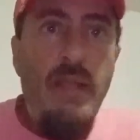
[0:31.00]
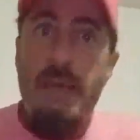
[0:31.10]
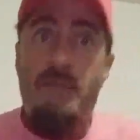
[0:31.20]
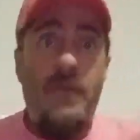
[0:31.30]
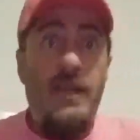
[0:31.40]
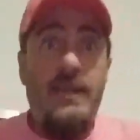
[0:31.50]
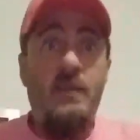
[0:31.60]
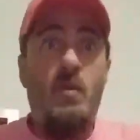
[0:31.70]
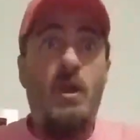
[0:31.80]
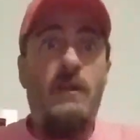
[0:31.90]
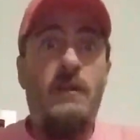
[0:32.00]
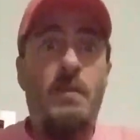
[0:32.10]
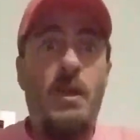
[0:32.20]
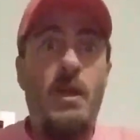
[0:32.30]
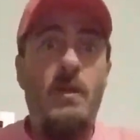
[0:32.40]
It fucking
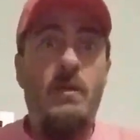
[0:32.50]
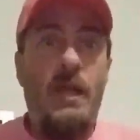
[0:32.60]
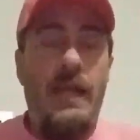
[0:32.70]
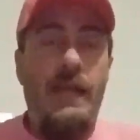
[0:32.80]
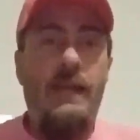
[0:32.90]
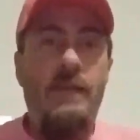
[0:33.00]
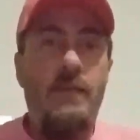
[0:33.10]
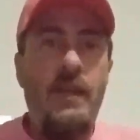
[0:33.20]
worked, bro, right?